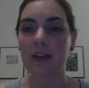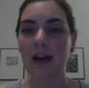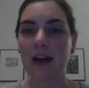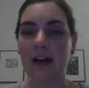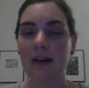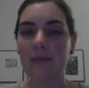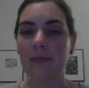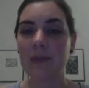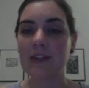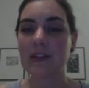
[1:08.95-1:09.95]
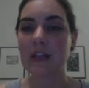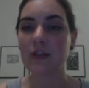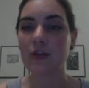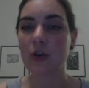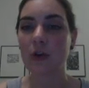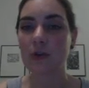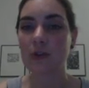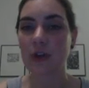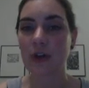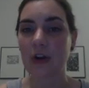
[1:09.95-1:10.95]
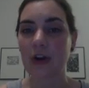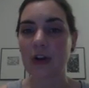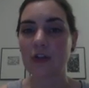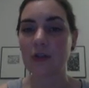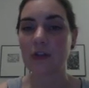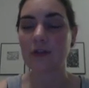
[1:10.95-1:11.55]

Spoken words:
The reason I chose her and chose to